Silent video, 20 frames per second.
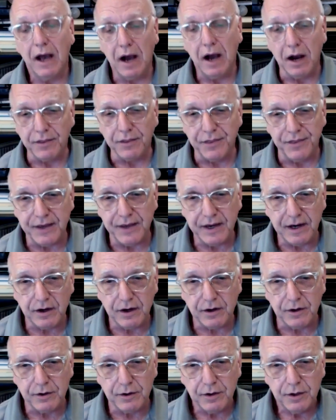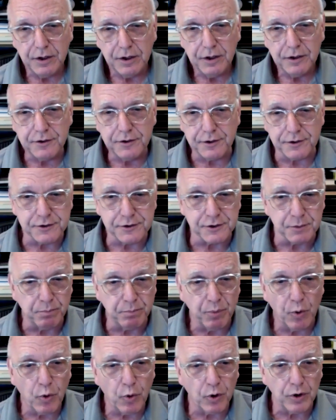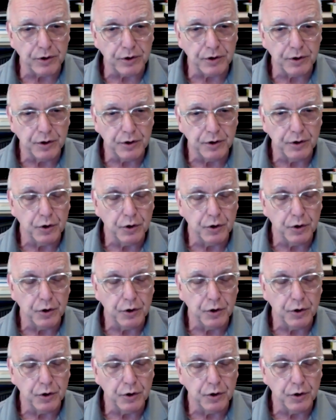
are there to support